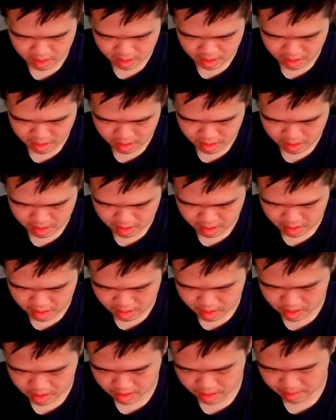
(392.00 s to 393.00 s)

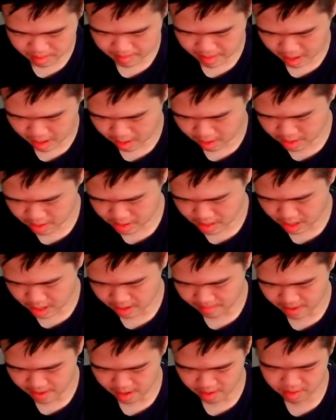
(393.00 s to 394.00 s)
It's gonna be hard to take
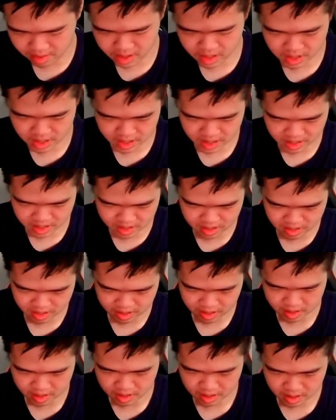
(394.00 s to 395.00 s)
him out
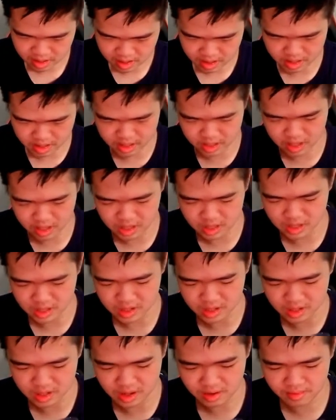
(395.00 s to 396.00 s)
because he's
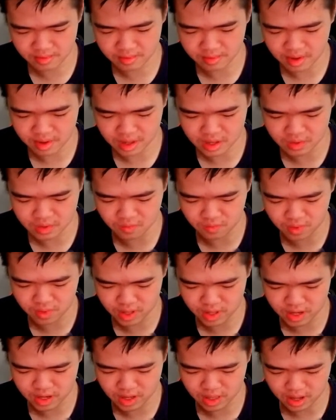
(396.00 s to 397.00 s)
really, he's
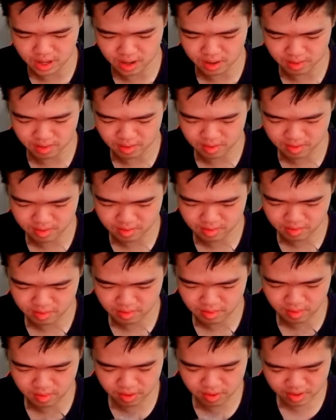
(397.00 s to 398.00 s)
really in there.
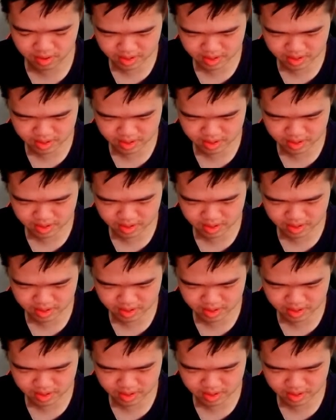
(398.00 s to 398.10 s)
Woo!